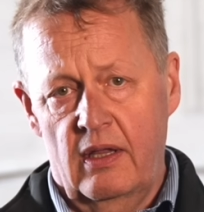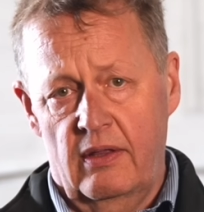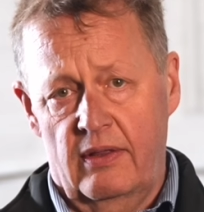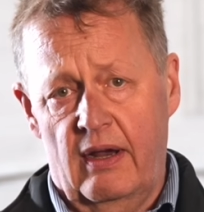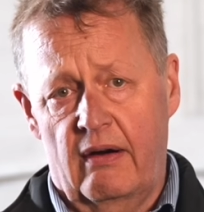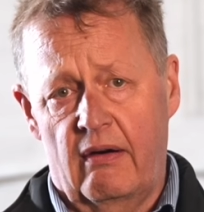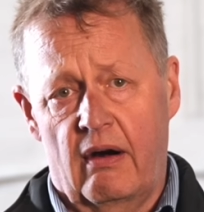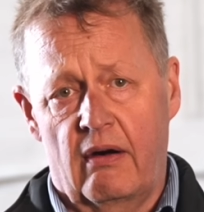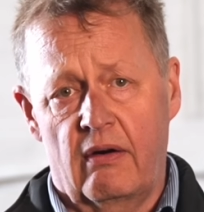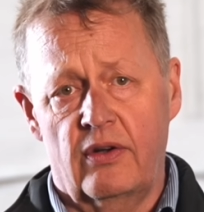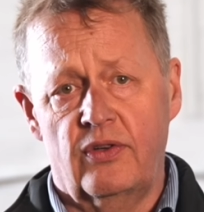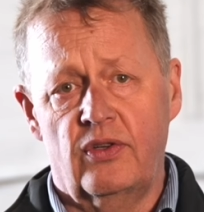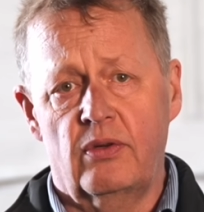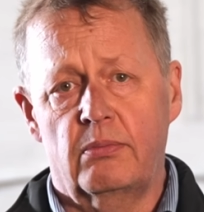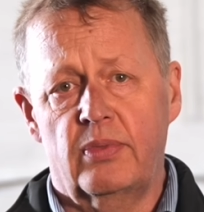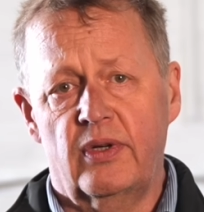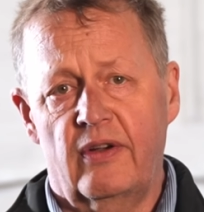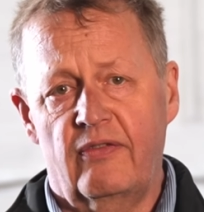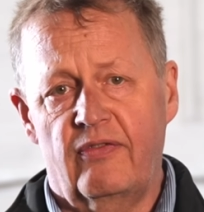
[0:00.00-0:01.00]
There are a
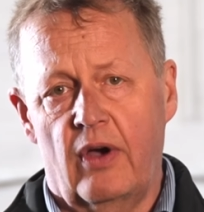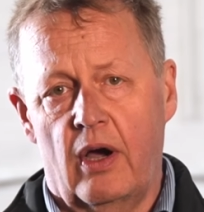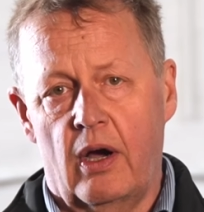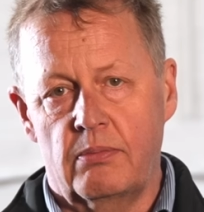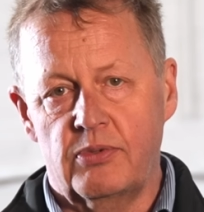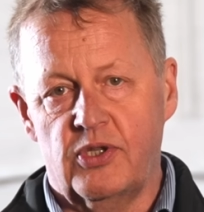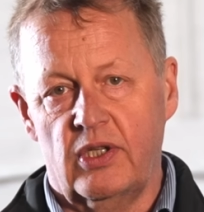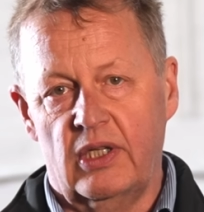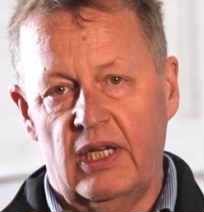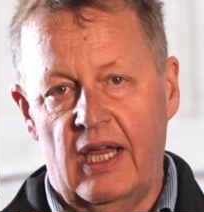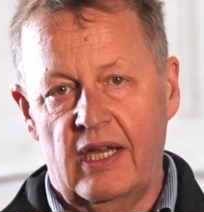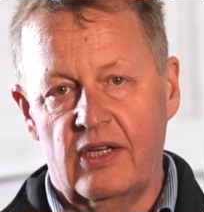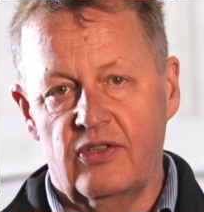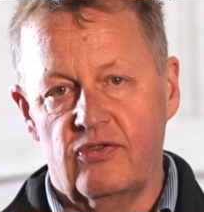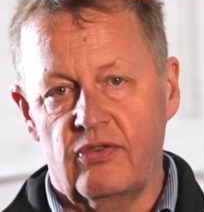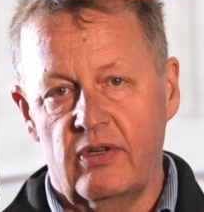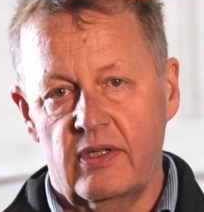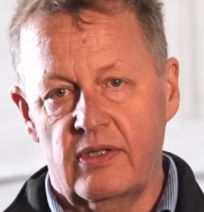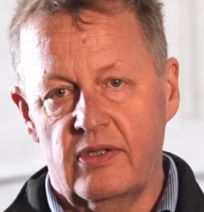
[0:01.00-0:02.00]
number of optional
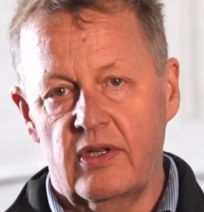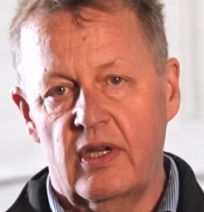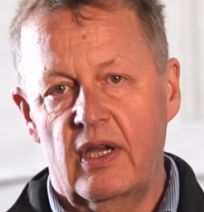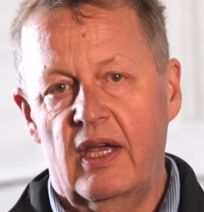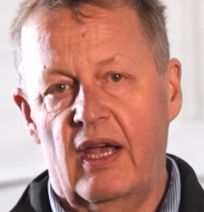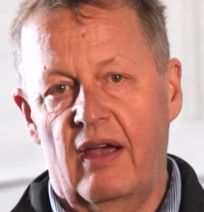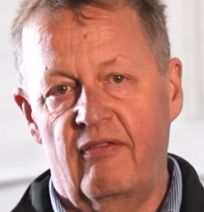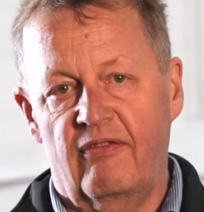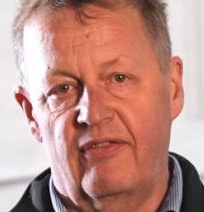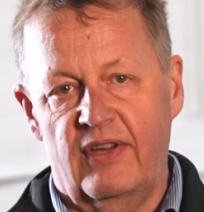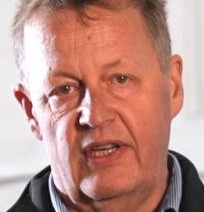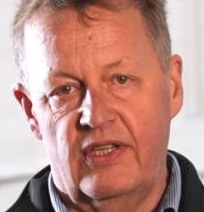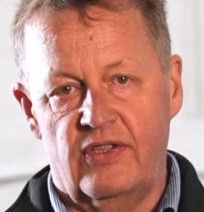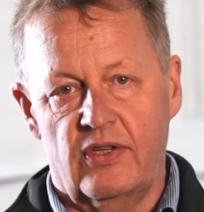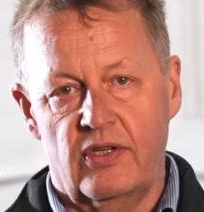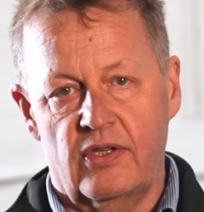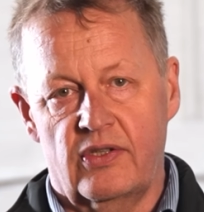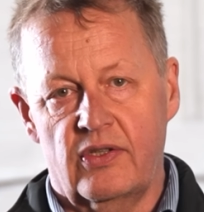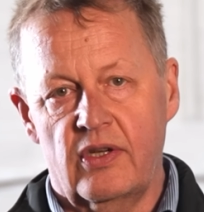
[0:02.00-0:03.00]
extras and
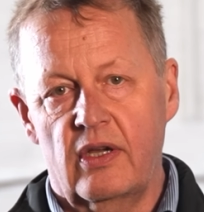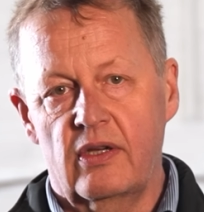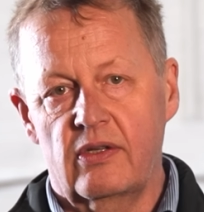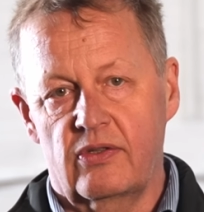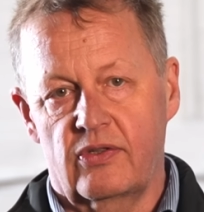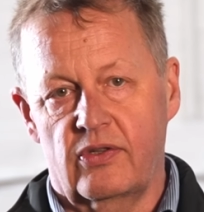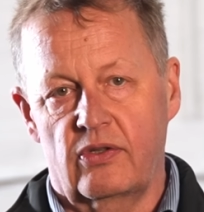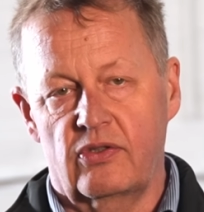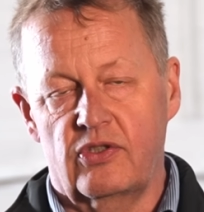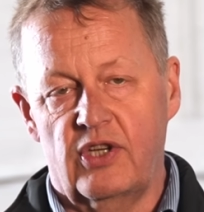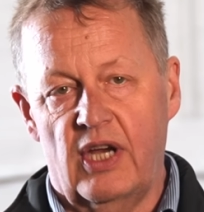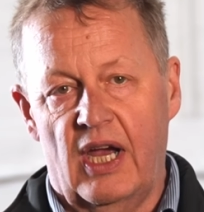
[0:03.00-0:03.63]
features such